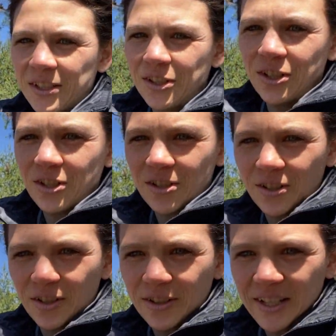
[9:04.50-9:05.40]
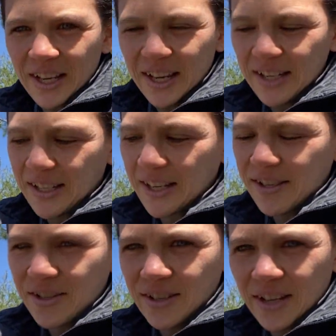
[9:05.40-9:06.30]
She just turned 10
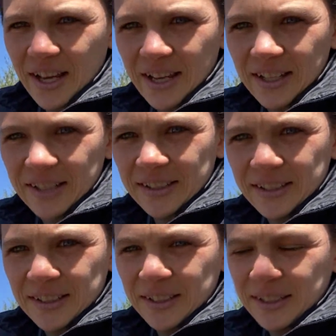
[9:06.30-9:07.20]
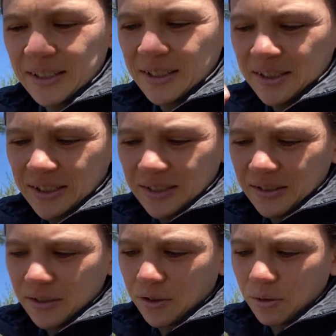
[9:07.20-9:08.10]
yesterday.
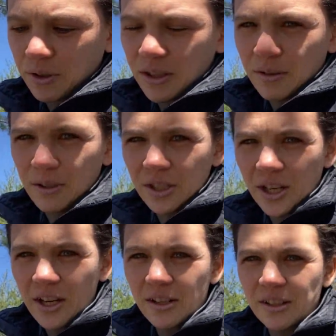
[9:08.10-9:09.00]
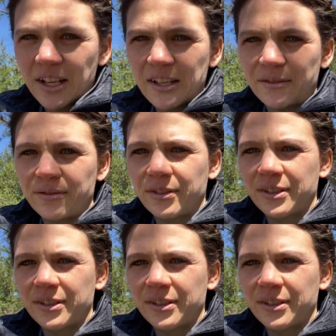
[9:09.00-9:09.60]
Enjoying the retired life.